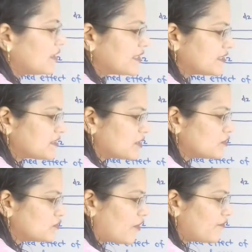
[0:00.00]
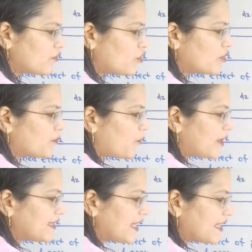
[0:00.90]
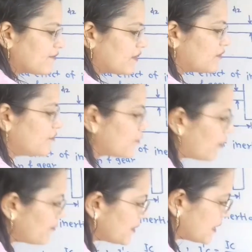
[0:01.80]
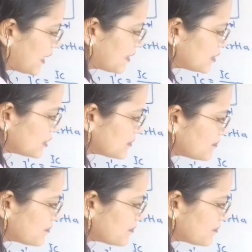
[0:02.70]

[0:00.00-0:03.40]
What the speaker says: distance of node point N1 from B dash.